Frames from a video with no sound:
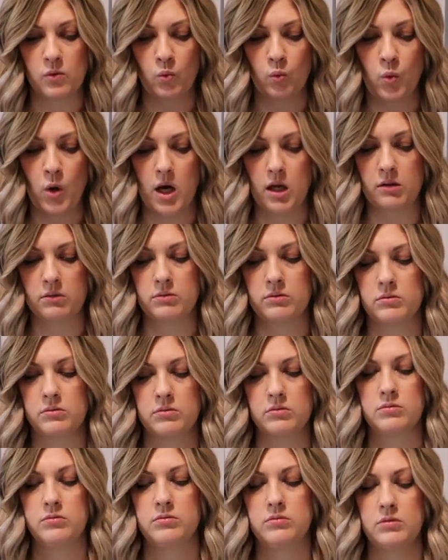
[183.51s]
One,
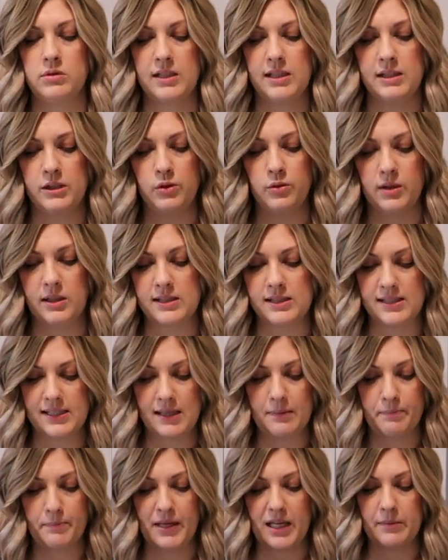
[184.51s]
you can
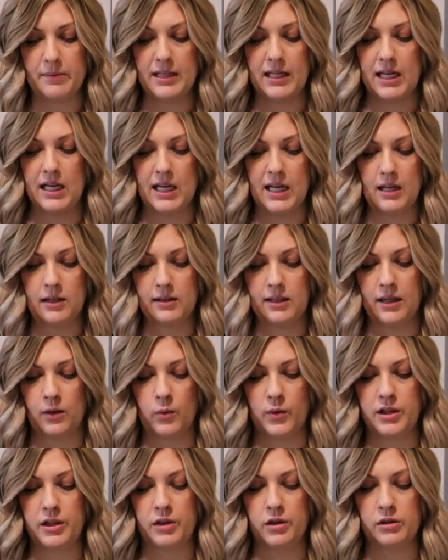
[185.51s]
sit baby in it, like
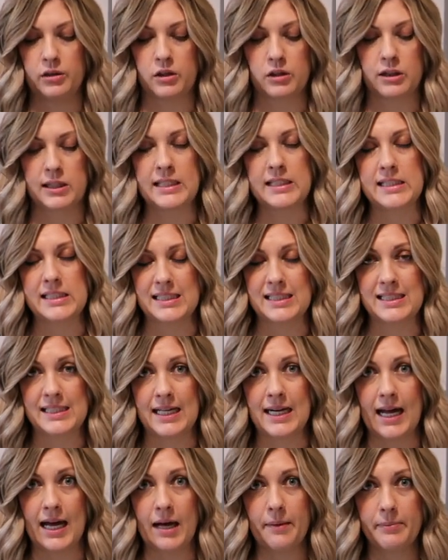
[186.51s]
when they're learning to
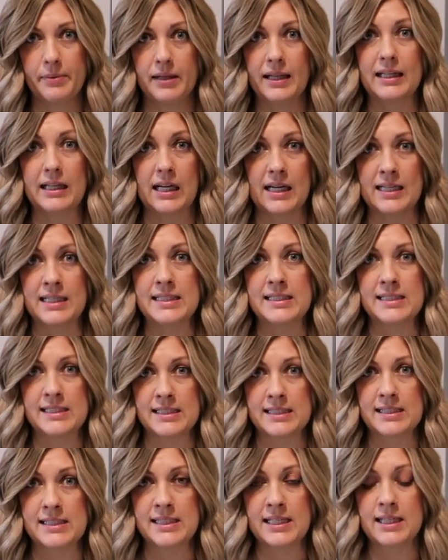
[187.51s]
sit up, like
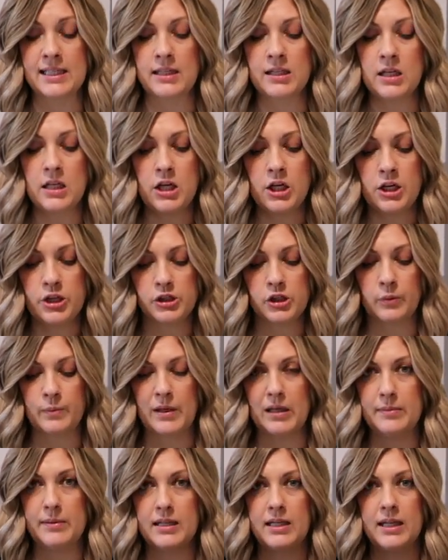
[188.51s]
unassisted. So
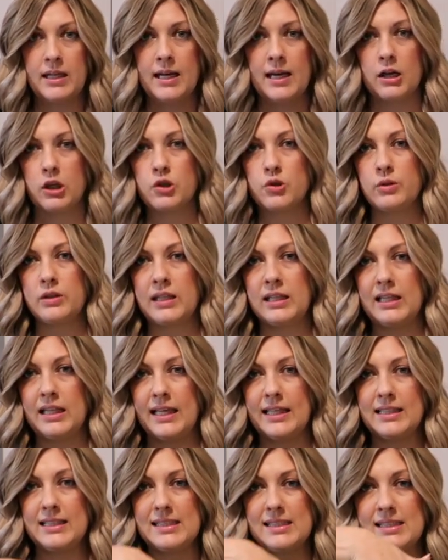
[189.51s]
baby can actually
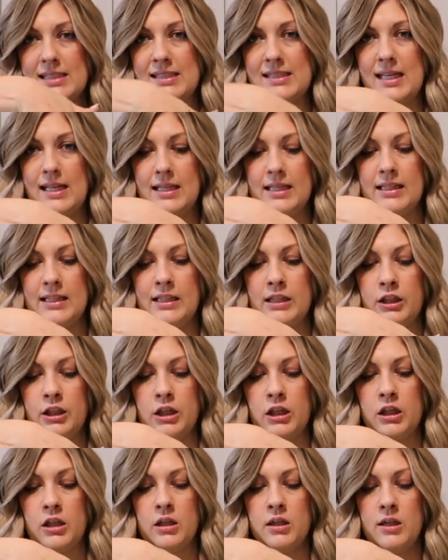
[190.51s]
like sit in
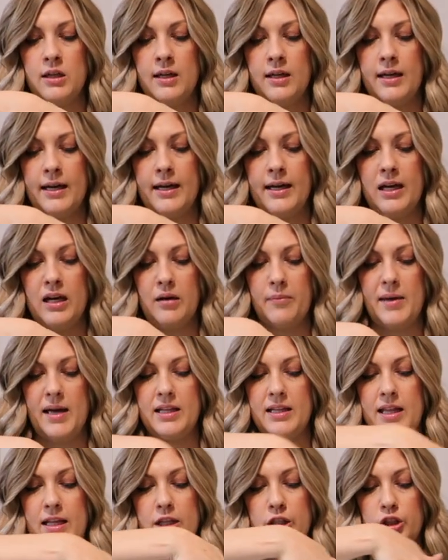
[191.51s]
here
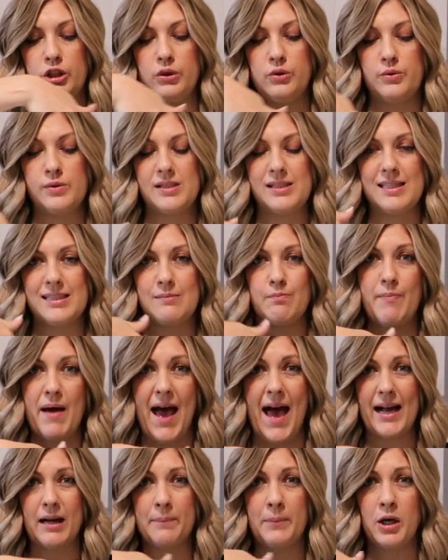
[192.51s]
and then use this
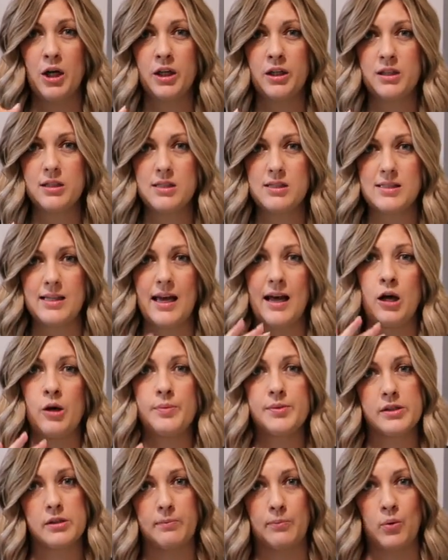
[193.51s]
back part to
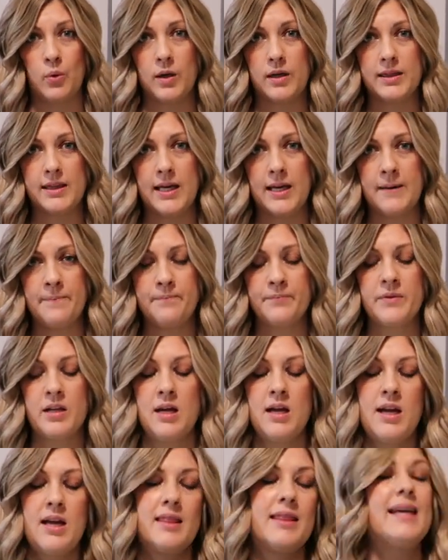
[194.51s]
help support them.
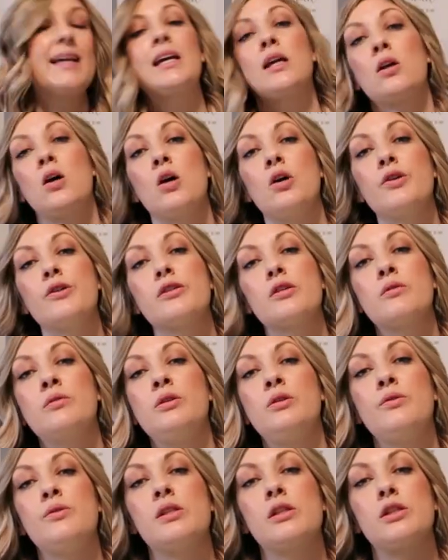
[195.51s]
They can also
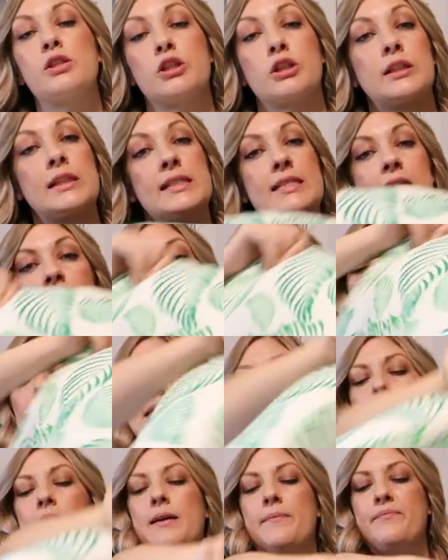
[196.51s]
use it during tummy
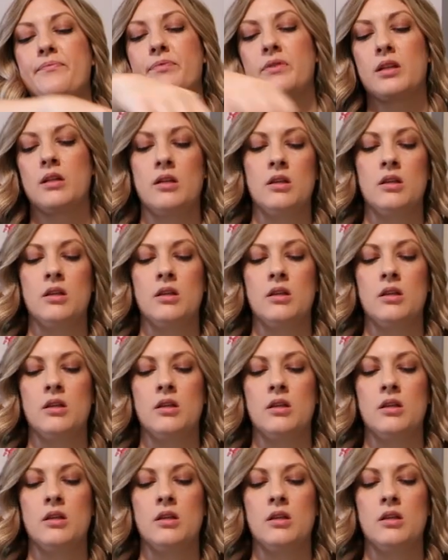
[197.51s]
time.